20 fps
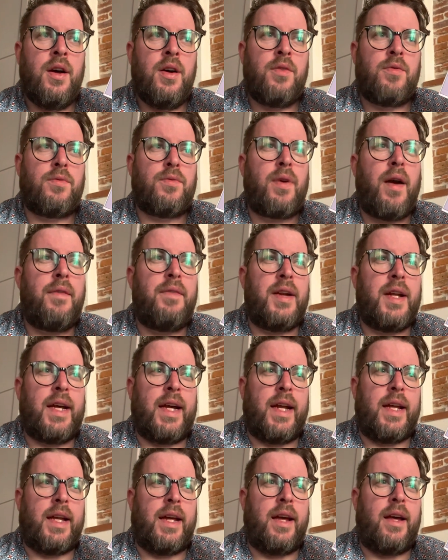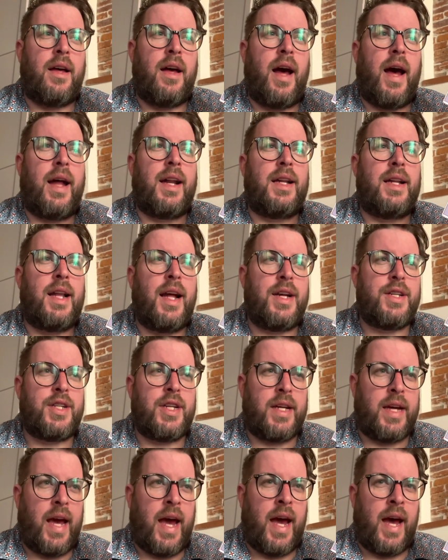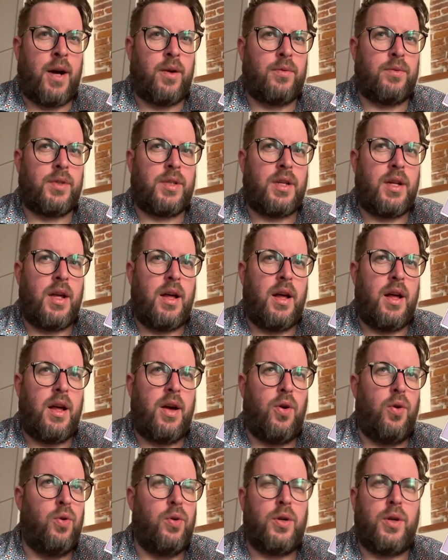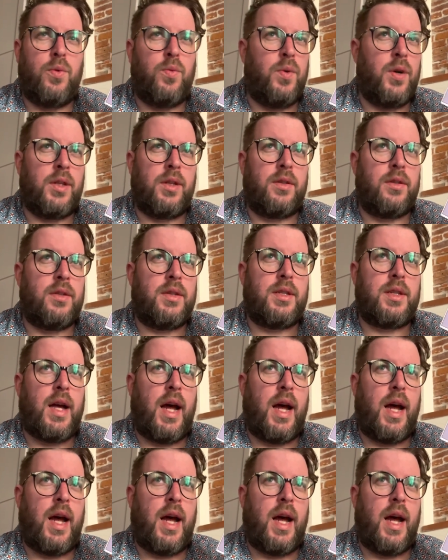reveling in it and lashing out all at once.